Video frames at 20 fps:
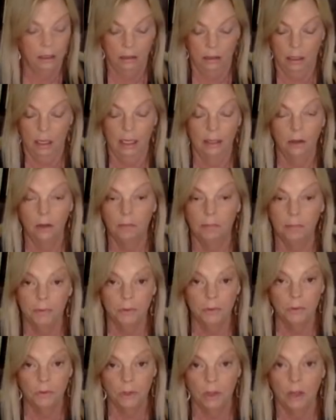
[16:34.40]
I hope
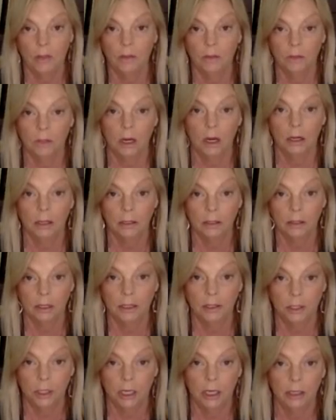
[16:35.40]
you saw those cards,
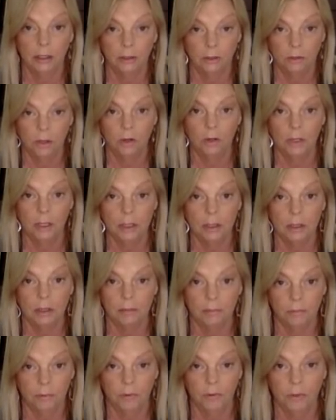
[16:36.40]
right, Jay? You know he's
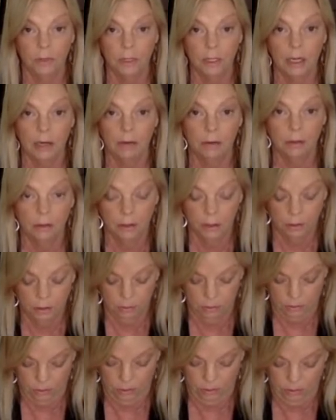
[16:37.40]
done for the tower.
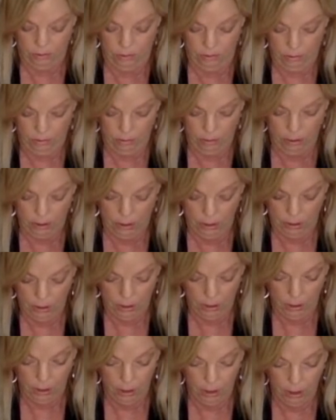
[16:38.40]
Huge. Okay.
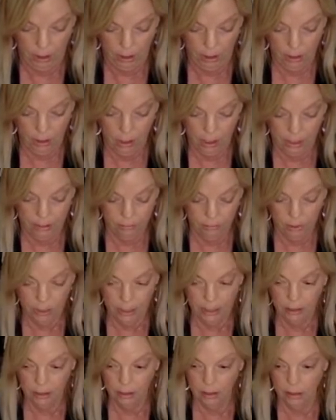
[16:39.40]
All right. Will
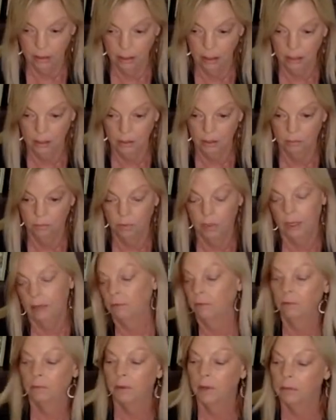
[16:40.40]
any of the other
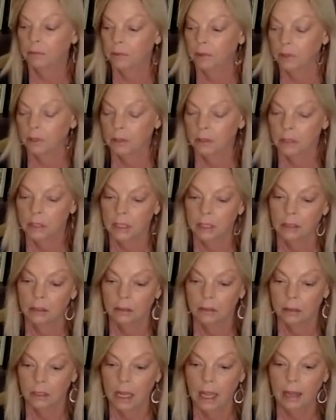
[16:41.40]
red Republicans that
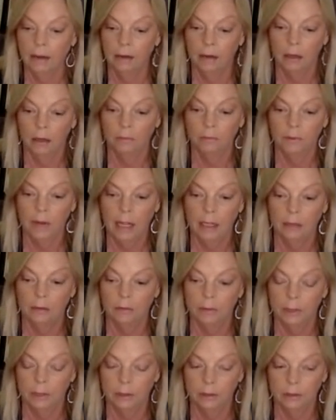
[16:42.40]
are not
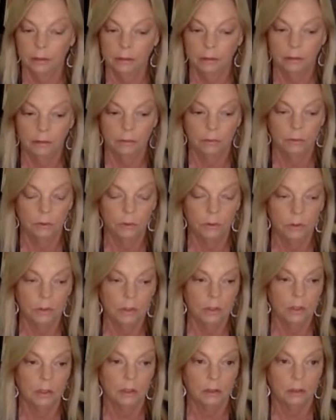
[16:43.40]
following the
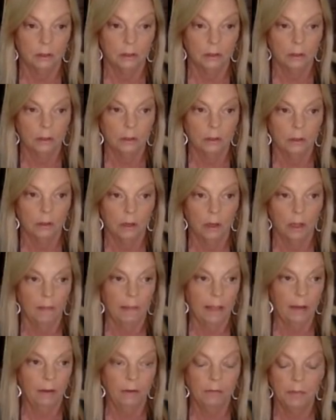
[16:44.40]
rules that are
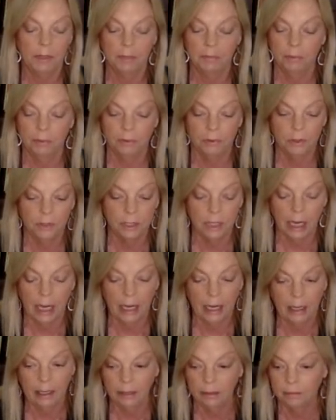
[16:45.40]
allowing people to
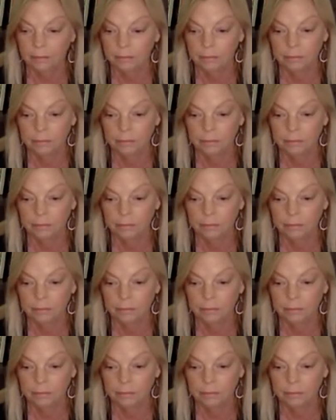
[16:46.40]
die